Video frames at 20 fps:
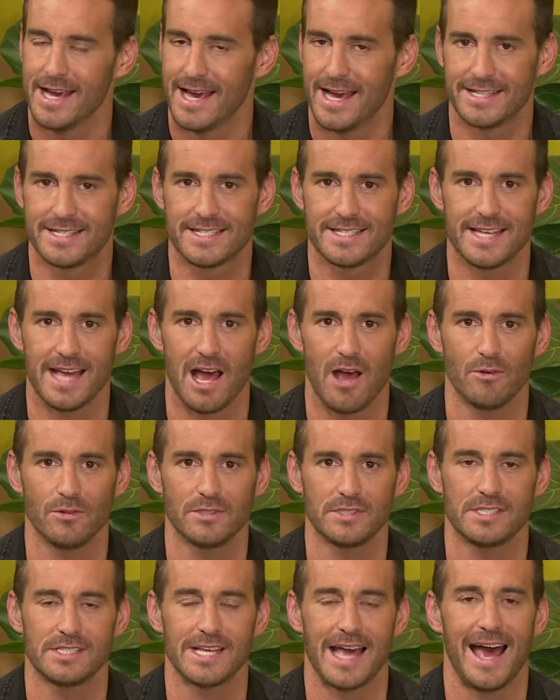It
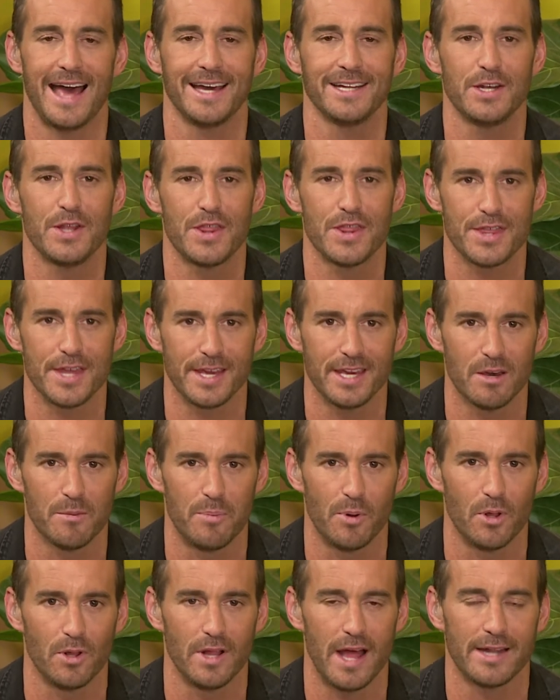sounds
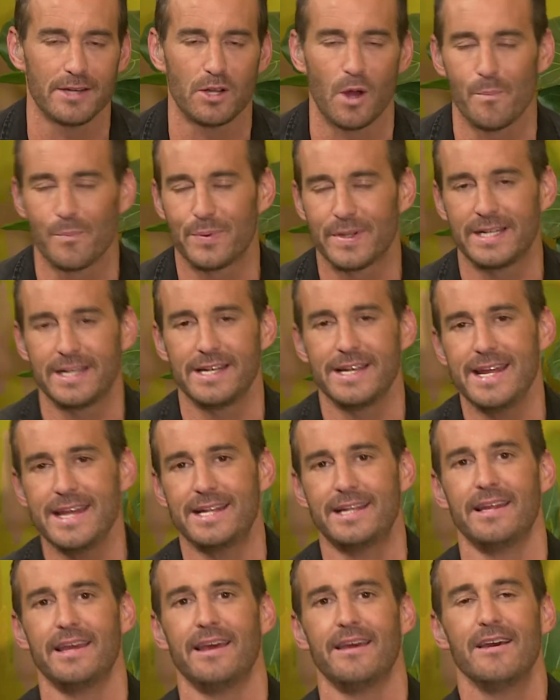unthinkable and
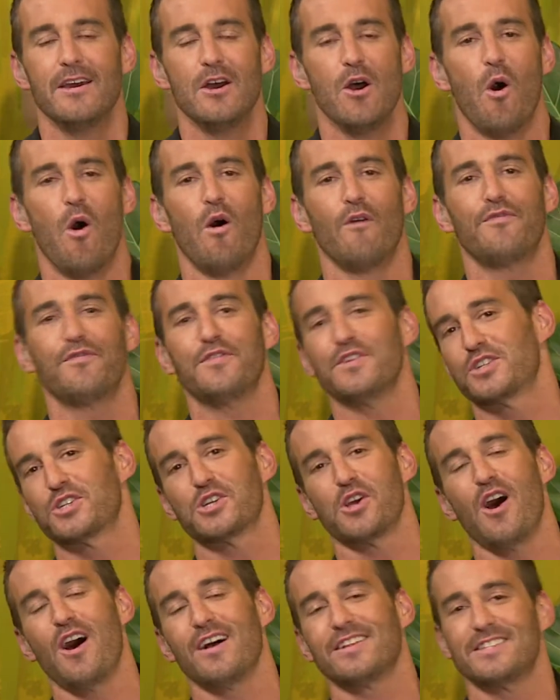completely off the
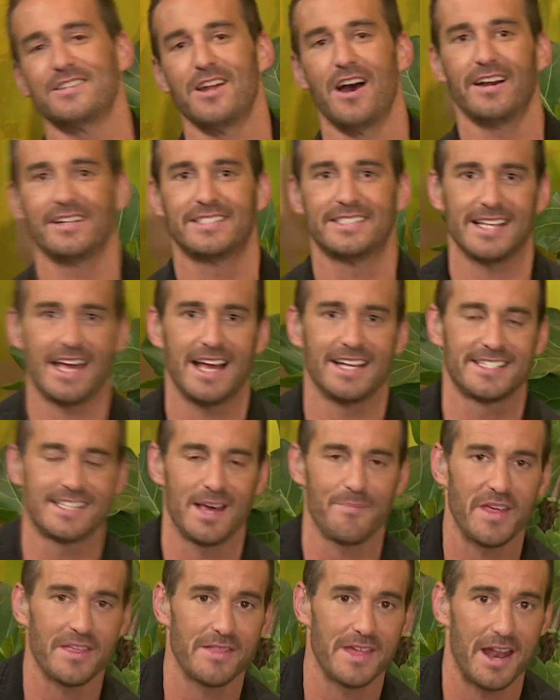charts. Now, it's
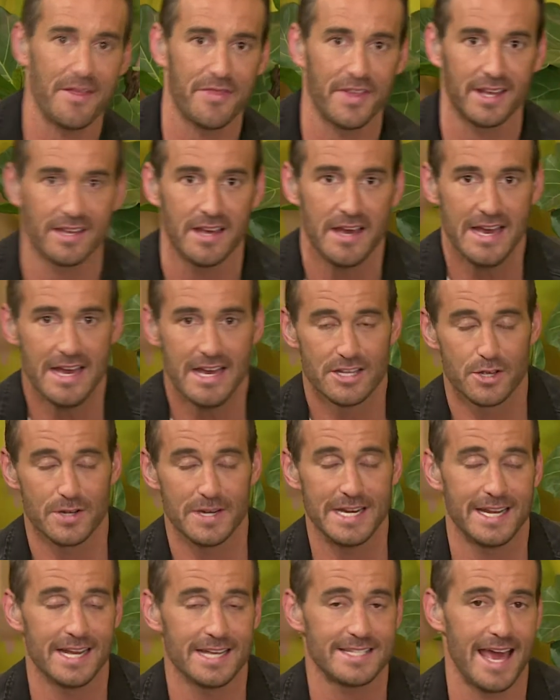something that I think
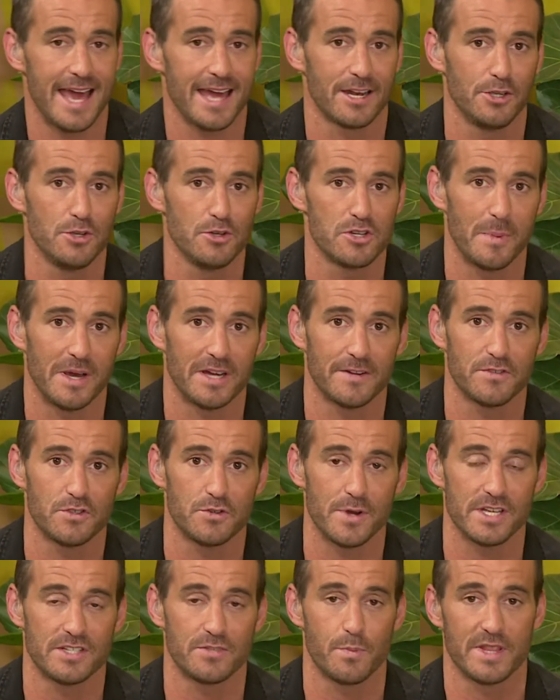certainly does add a huge amount of
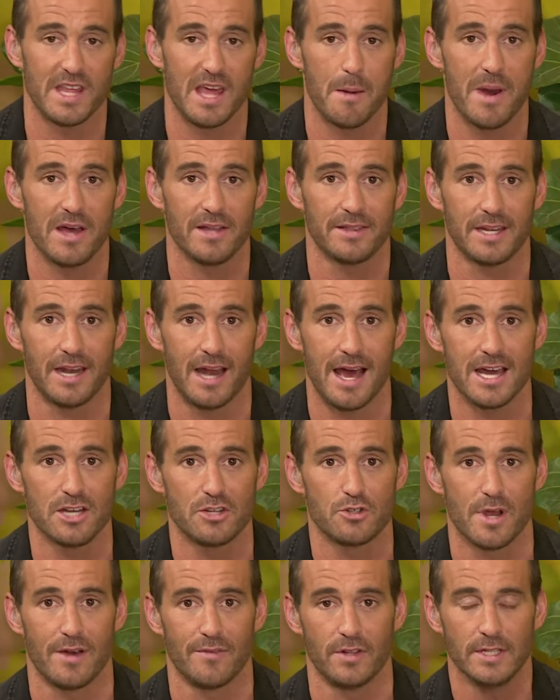stress with the amount that I
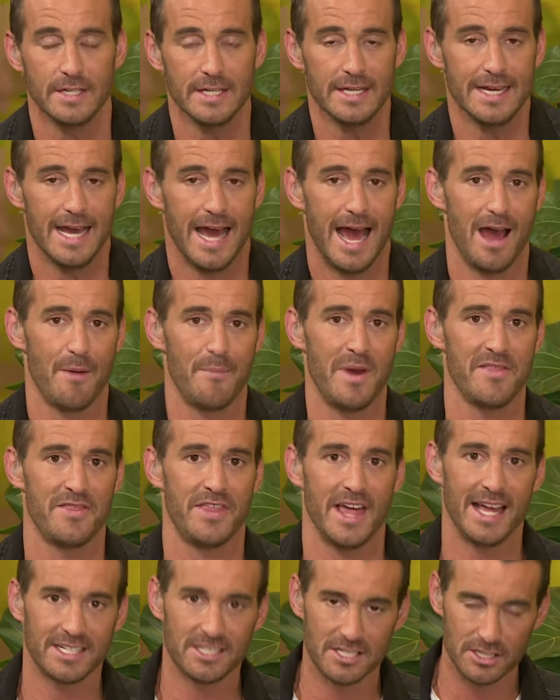travel.
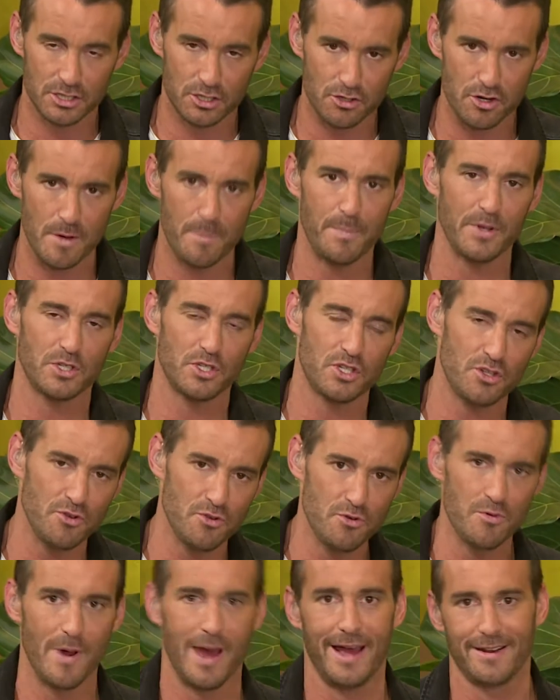That trip
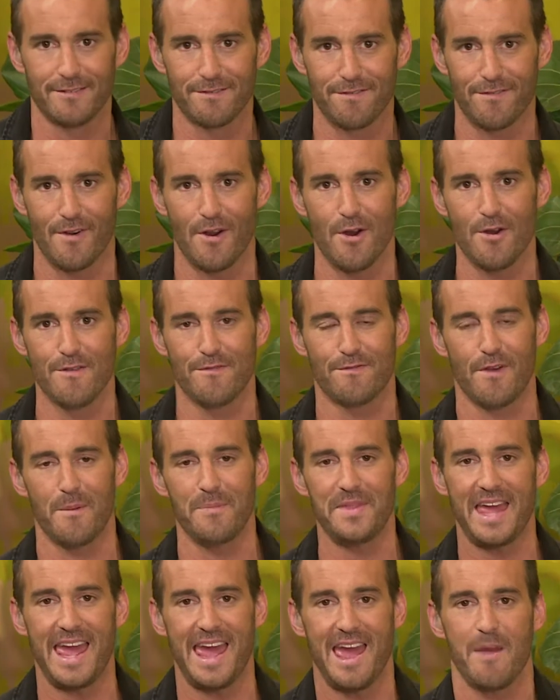to and fro
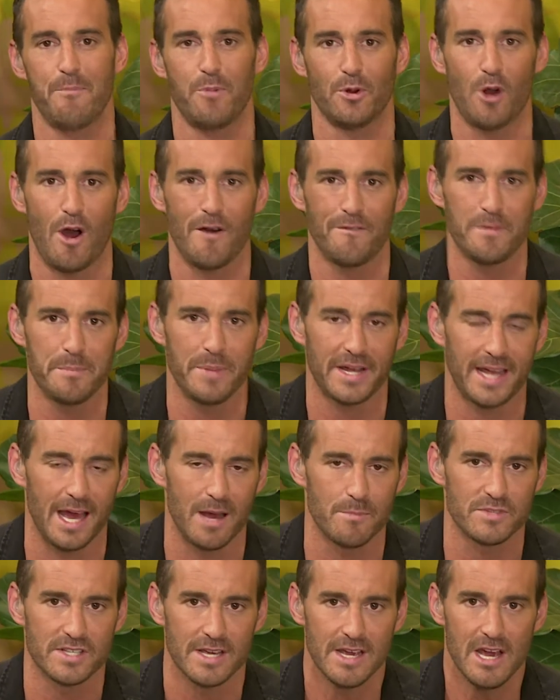from the airport often
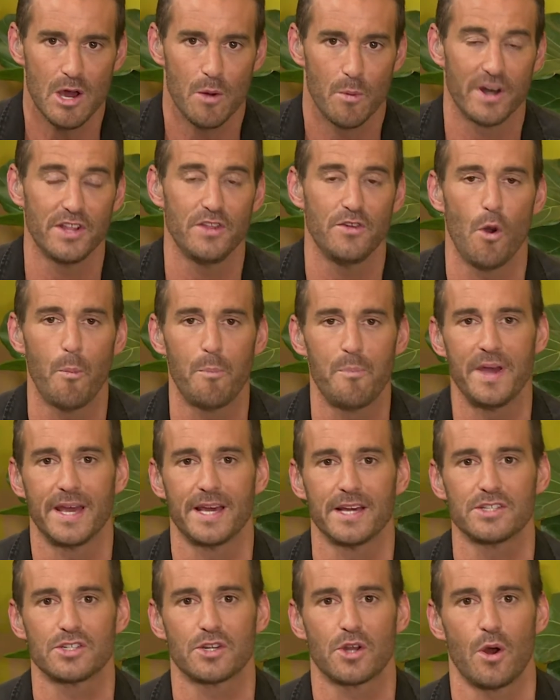becomes one of your
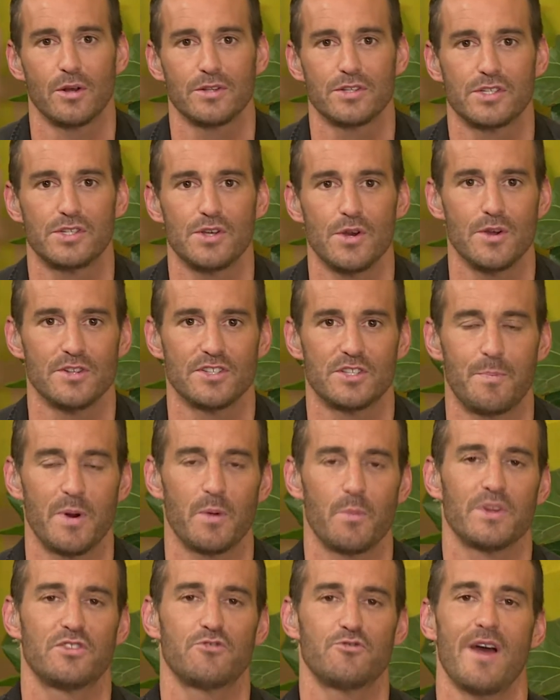biggest concerns.
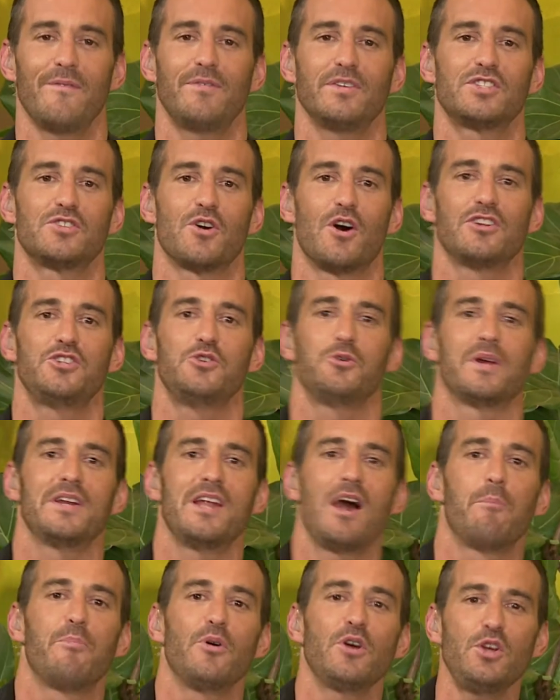But with Travelstart, you can
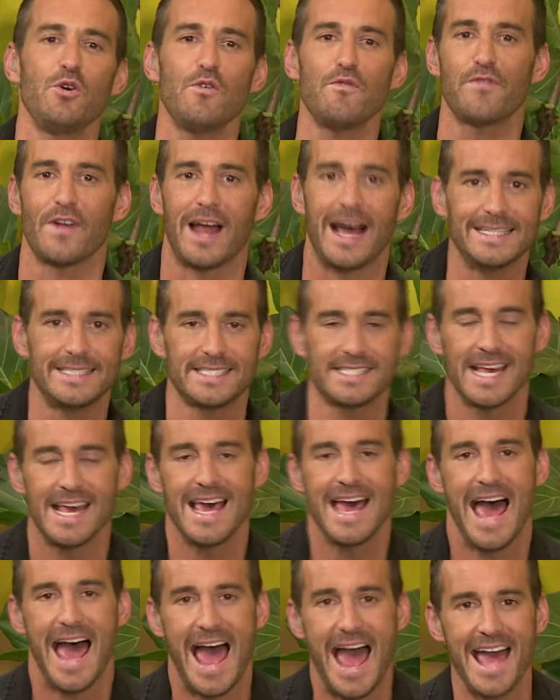now book your flights
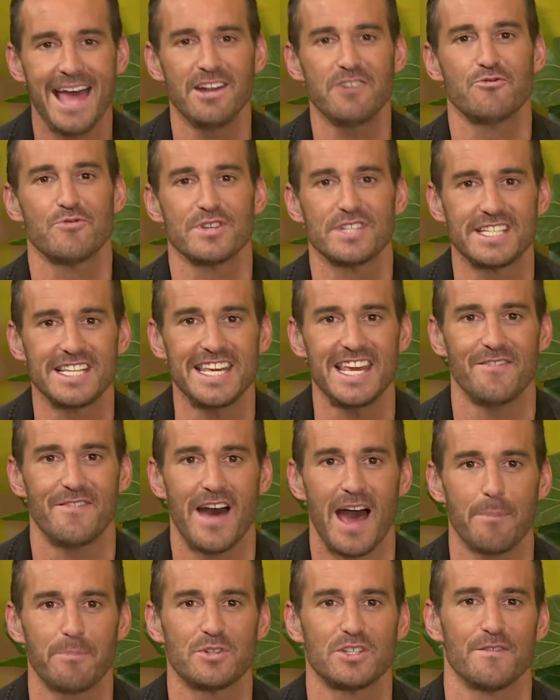and receive
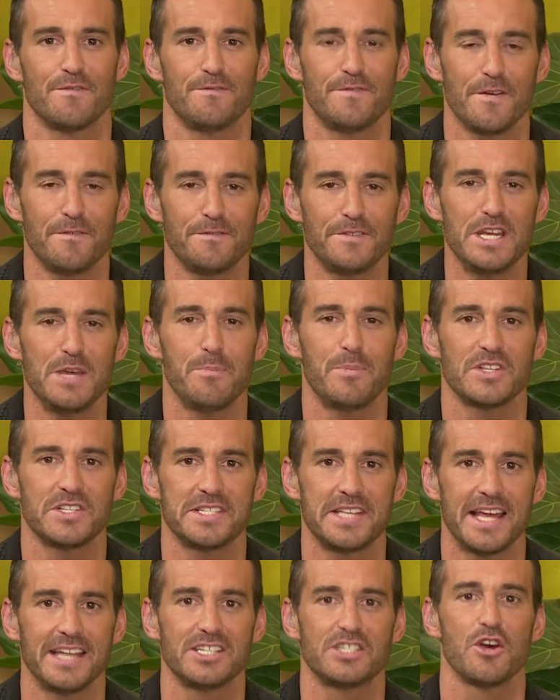up to
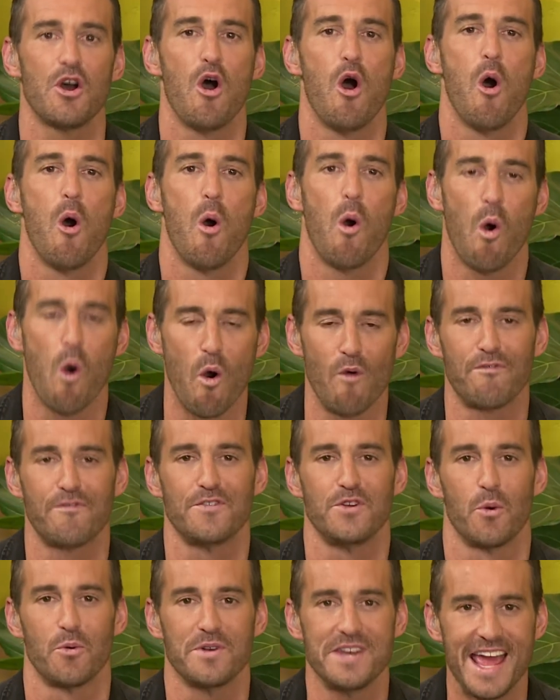50%
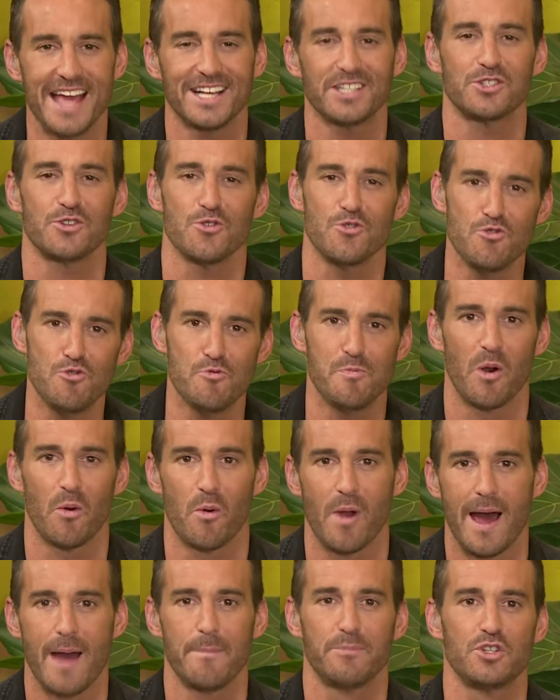off your next Uber
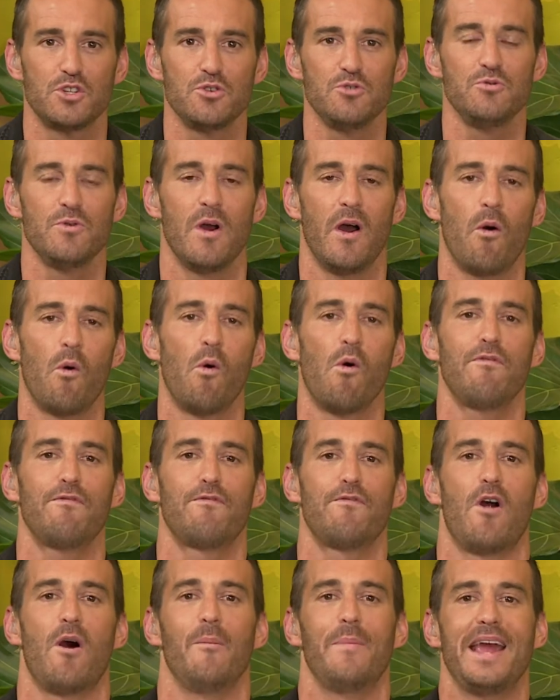ride to or
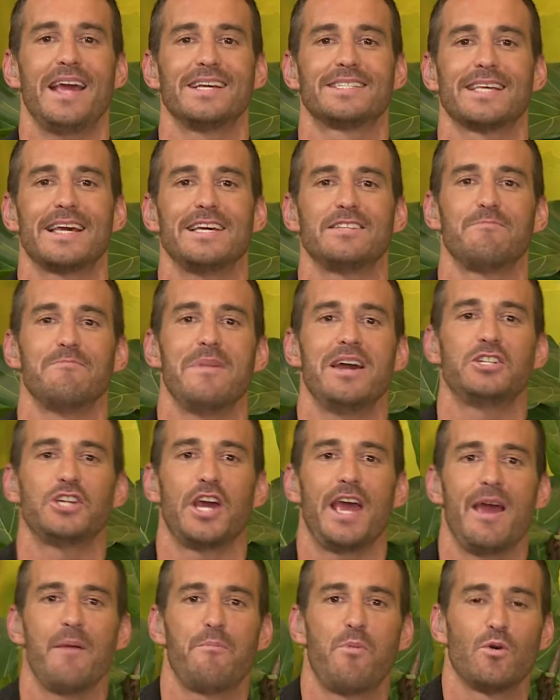from SA's
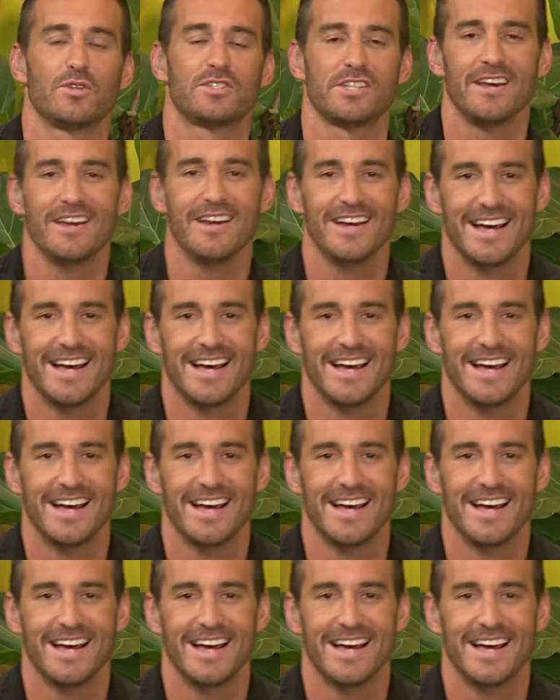major airports.